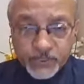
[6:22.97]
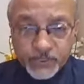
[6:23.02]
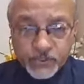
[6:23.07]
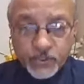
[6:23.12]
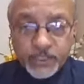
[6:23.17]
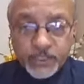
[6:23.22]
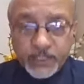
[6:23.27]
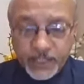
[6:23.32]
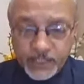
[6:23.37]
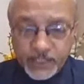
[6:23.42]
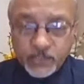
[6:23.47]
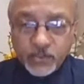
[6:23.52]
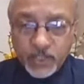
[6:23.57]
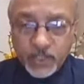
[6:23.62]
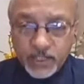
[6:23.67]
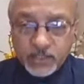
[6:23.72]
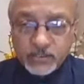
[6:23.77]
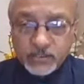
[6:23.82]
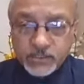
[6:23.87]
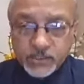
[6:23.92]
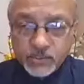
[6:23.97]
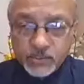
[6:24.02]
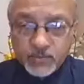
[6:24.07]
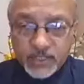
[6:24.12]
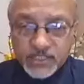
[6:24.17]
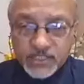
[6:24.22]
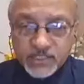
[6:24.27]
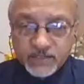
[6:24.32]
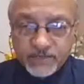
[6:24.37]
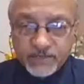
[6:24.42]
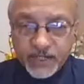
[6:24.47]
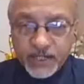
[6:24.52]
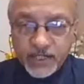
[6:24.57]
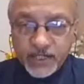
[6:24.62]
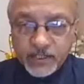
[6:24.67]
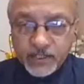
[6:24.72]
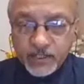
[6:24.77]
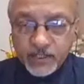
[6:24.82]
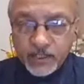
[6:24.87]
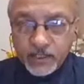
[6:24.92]
So in endocrinology, you must have
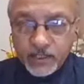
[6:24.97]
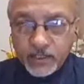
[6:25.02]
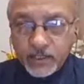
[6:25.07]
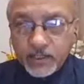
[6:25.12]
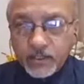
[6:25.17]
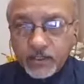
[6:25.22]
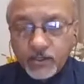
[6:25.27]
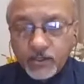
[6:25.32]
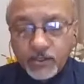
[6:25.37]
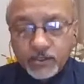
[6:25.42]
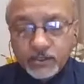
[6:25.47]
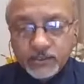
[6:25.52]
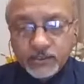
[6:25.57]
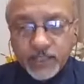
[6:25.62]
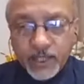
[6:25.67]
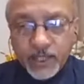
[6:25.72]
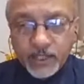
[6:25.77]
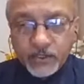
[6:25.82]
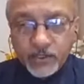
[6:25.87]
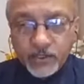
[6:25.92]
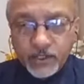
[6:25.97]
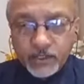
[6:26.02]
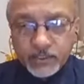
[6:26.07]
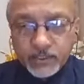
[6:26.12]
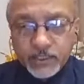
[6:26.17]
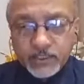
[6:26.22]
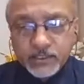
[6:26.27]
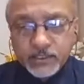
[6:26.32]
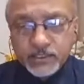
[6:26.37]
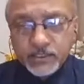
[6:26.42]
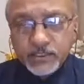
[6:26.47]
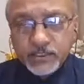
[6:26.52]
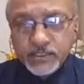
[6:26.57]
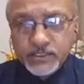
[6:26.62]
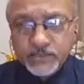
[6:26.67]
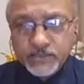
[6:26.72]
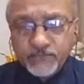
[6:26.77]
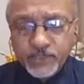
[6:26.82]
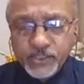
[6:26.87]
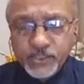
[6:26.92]
read on thyroid that it
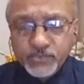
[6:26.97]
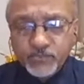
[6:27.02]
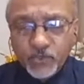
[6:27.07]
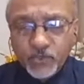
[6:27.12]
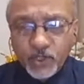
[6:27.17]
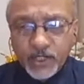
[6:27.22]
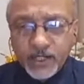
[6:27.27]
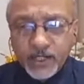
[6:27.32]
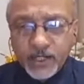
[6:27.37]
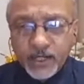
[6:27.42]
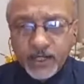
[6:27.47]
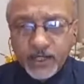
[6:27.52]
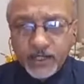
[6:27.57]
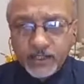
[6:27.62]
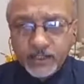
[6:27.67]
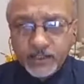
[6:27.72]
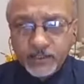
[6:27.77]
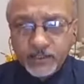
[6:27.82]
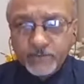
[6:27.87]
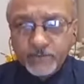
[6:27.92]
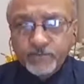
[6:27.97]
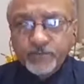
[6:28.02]
is a very small gland